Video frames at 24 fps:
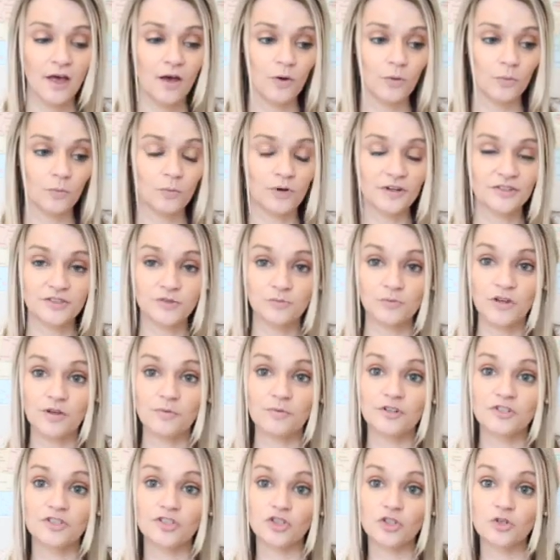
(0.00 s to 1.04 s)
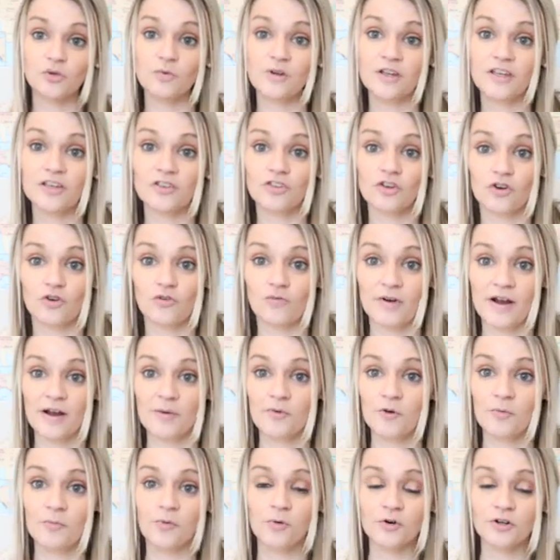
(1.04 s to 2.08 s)
was we were doing the
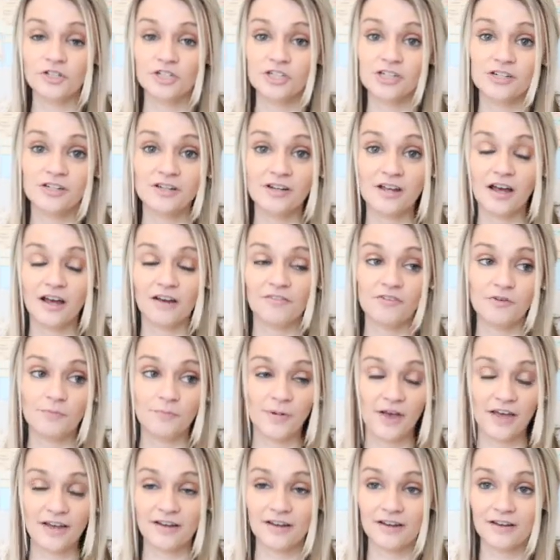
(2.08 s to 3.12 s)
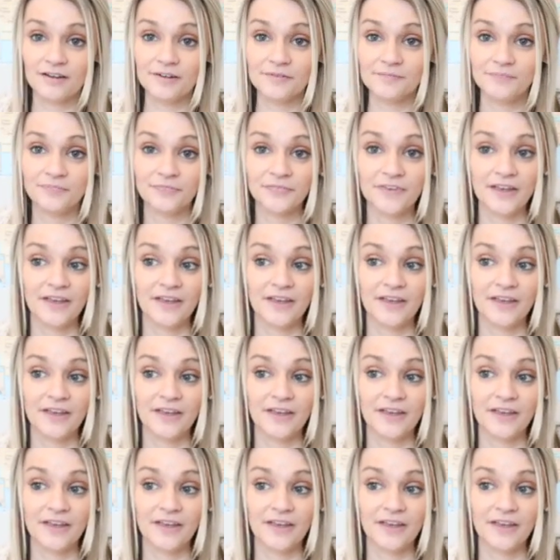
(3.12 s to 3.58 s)
grammar portion of Abeka,